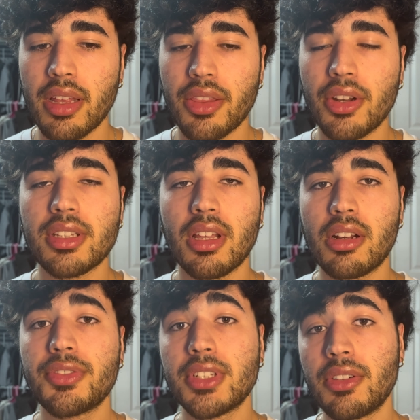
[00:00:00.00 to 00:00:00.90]
there's a lot
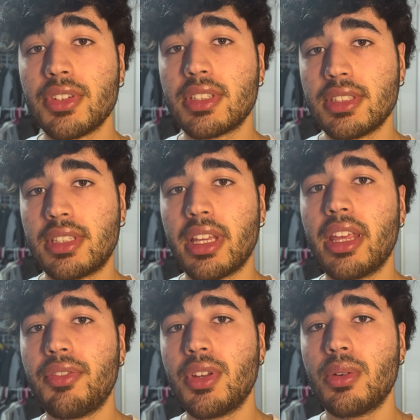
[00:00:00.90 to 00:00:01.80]
of services that
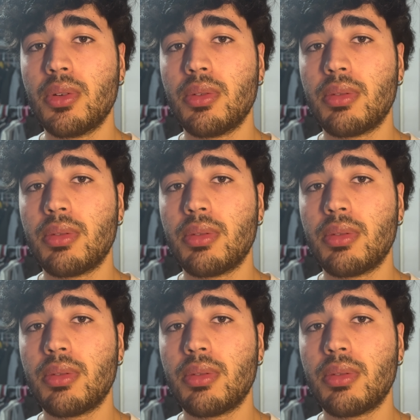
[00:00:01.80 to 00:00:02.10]
give you